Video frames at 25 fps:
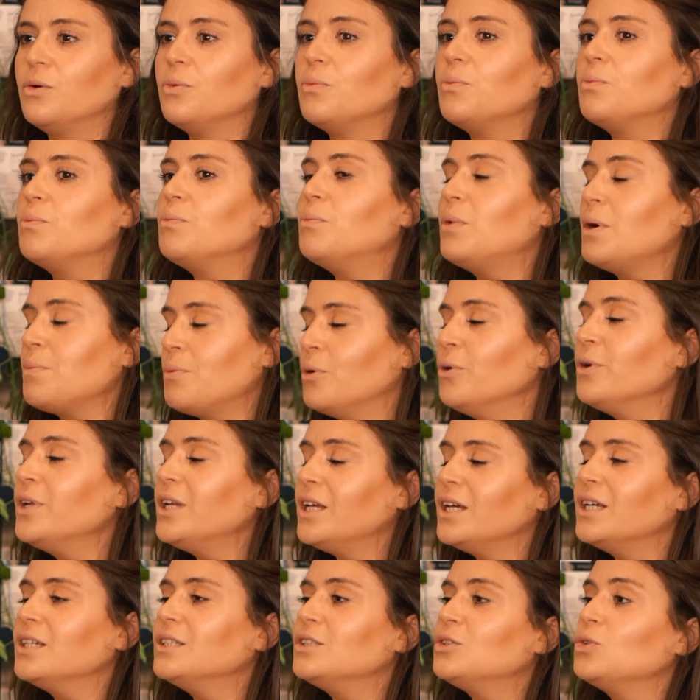my point
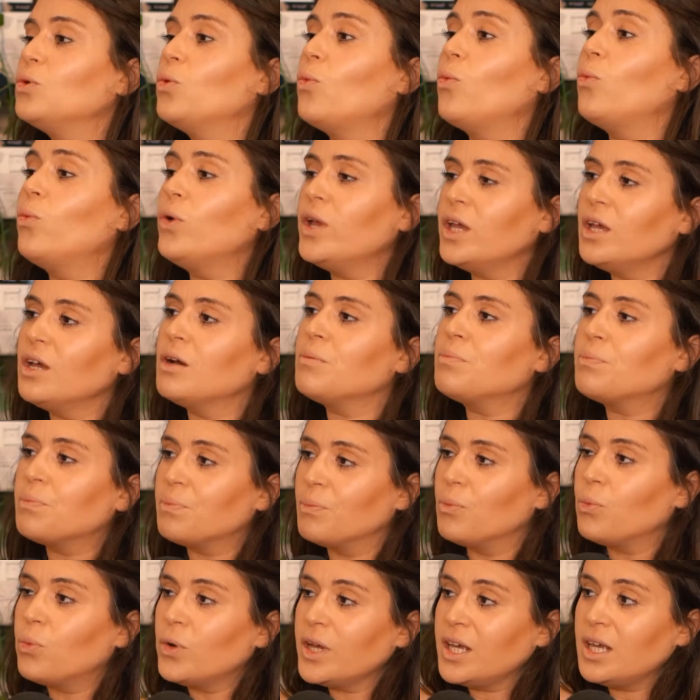is, we are
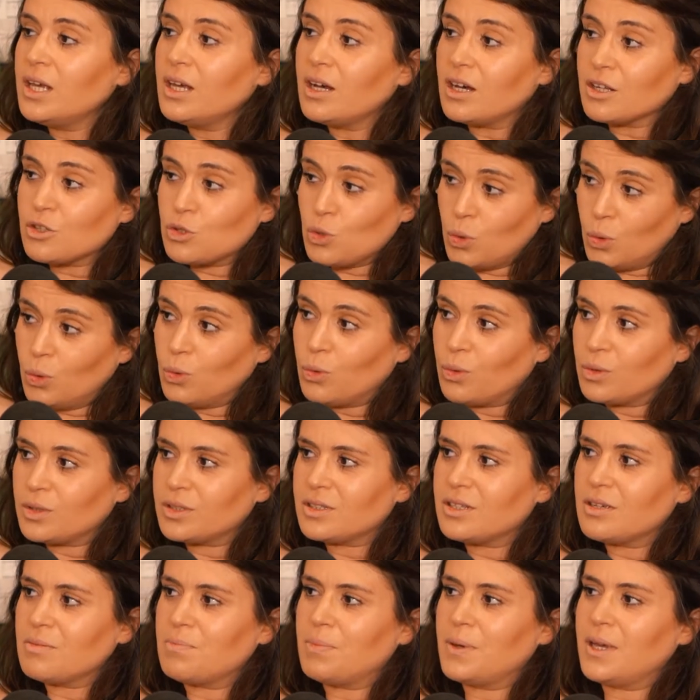taught
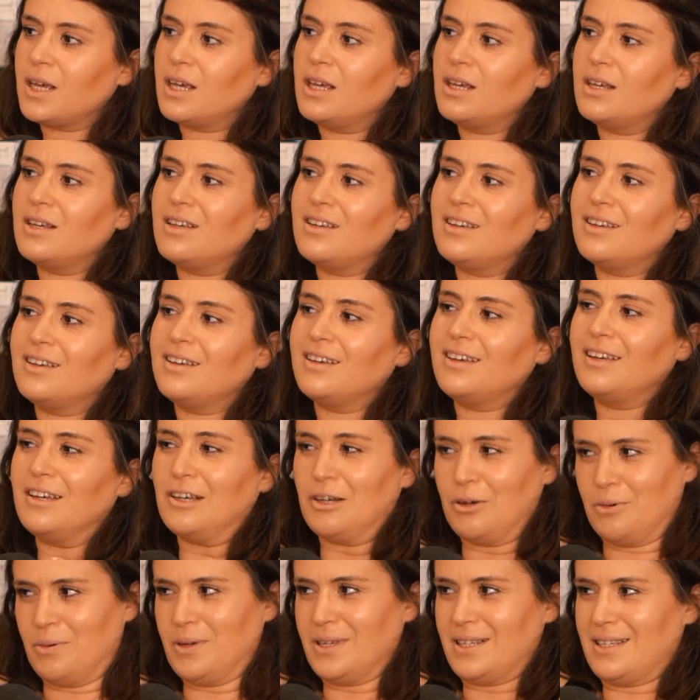to be
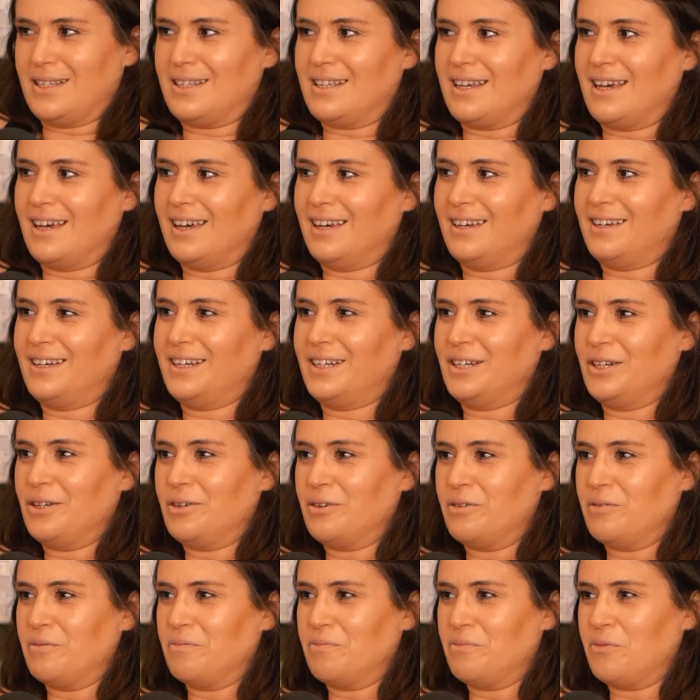egoistic
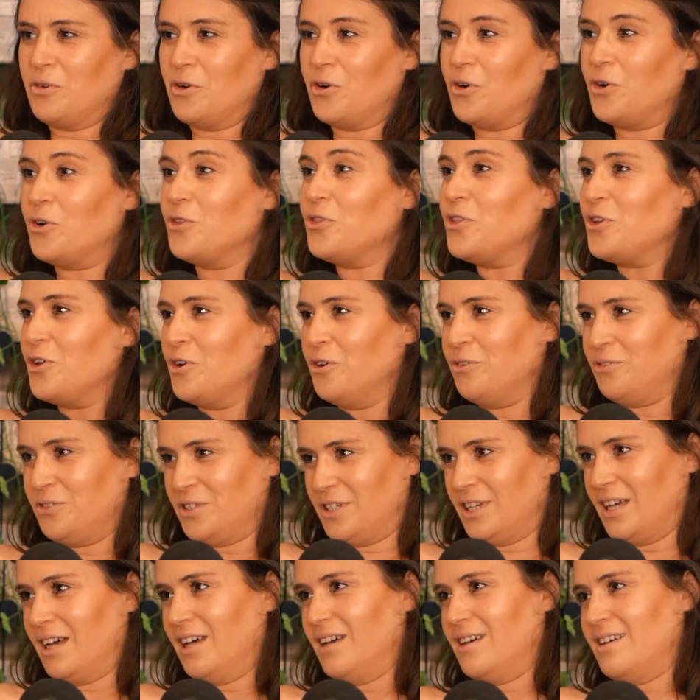on the
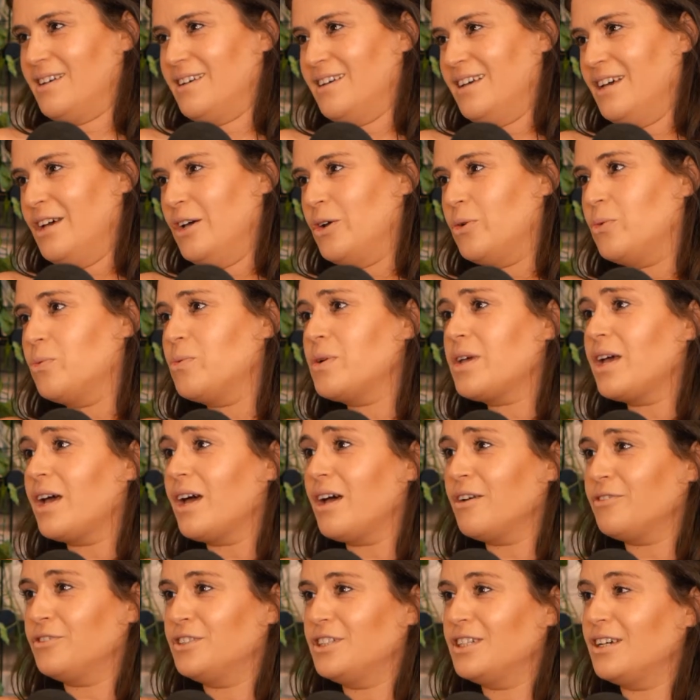offset. We
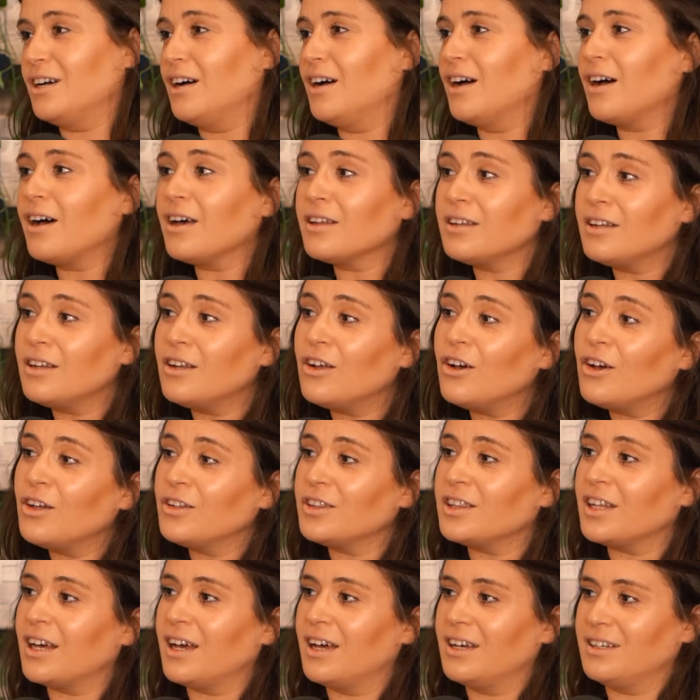have to unlearn
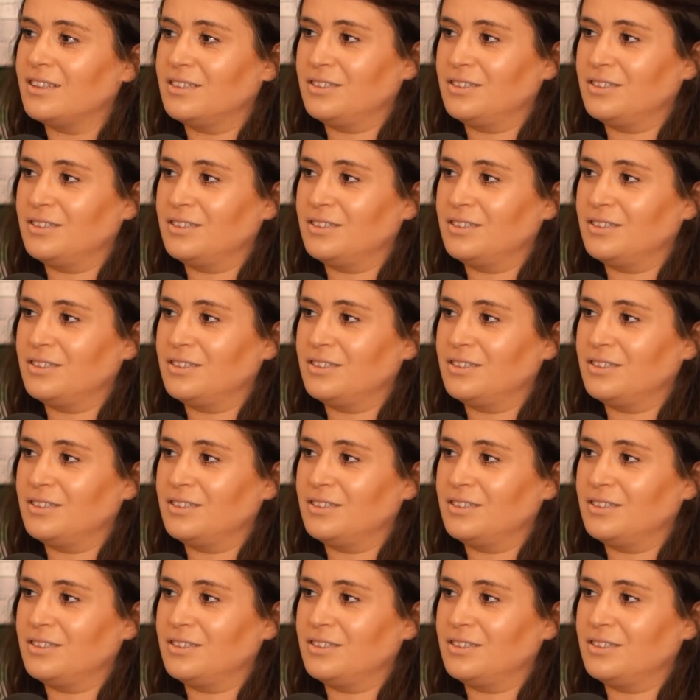that.